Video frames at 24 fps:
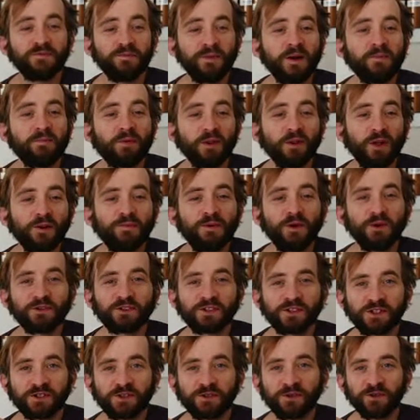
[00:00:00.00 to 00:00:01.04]
of my blog
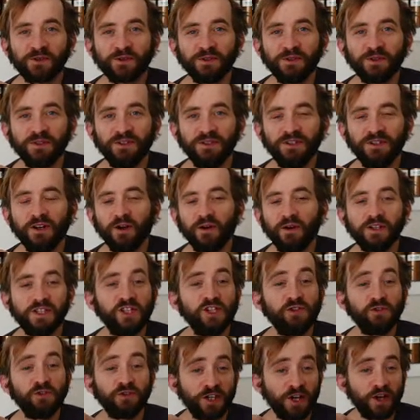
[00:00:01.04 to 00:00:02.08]
posts,
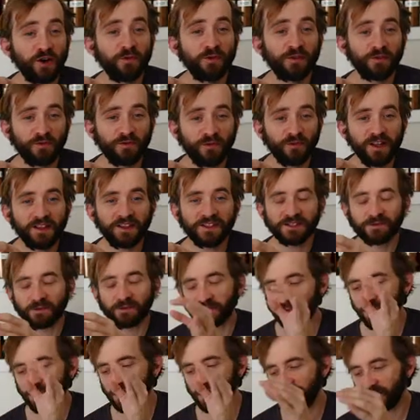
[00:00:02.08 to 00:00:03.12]
did you share with friends
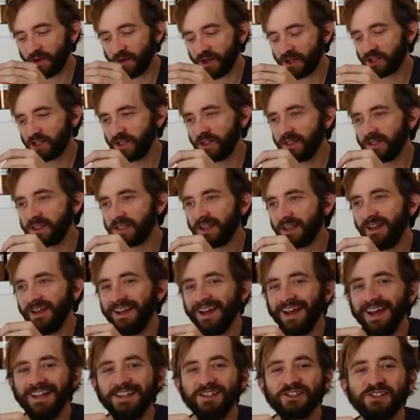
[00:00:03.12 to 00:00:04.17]
was one of the questions.
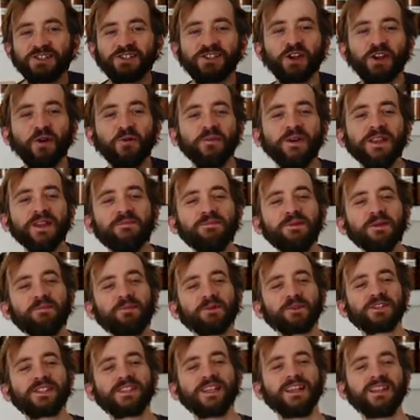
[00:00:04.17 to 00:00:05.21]
And so many
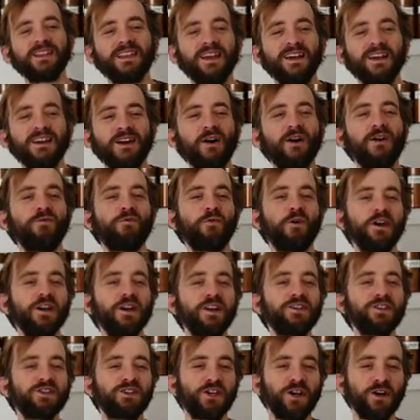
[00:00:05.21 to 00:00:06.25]
people said like, oh, I
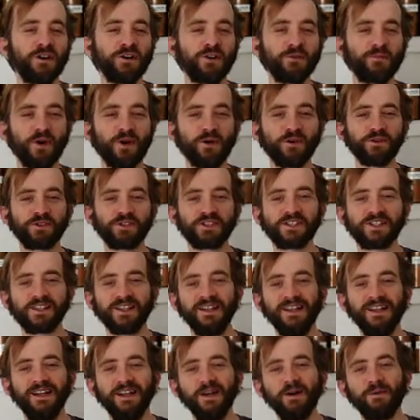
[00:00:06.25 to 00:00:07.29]
wanted to share your
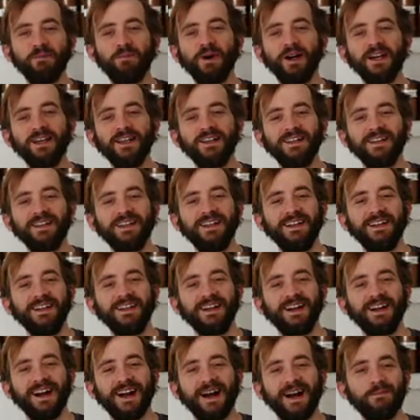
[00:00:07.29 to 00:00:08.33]
posts, but
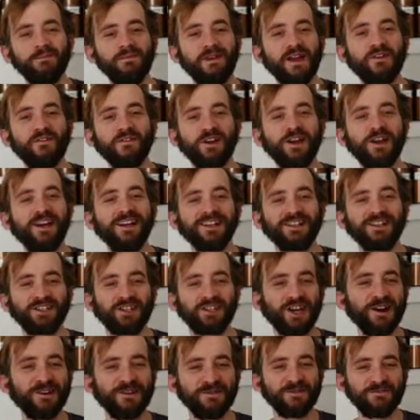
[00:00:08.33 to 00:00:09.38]
I'm never going to
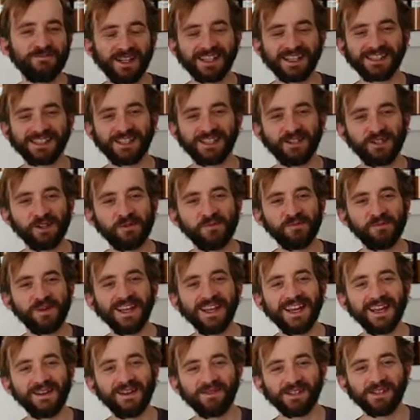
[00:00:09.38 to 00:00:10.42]
share it because the
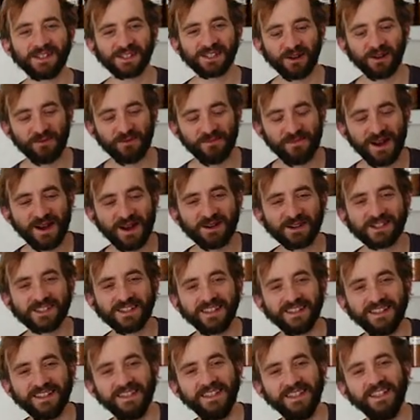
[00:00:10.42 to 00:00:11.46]
domain name is so
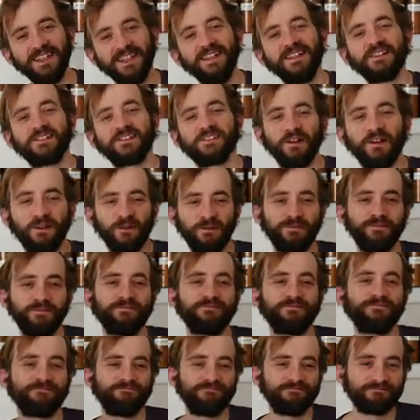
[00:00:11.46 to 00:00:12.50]
embarrassing.
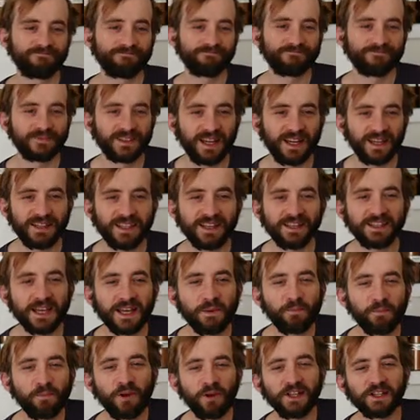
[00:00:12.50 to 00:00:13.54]
So I think at
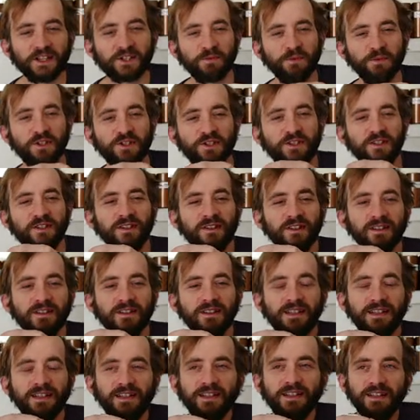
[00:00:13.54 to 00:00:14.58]
that point I switched
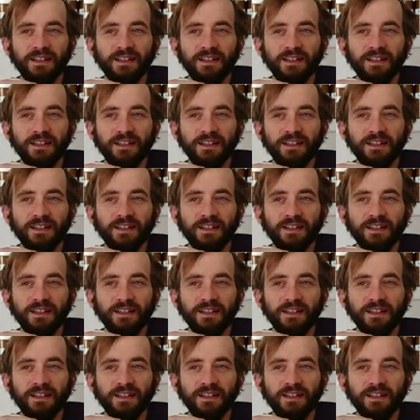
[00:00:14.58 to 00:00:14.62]
to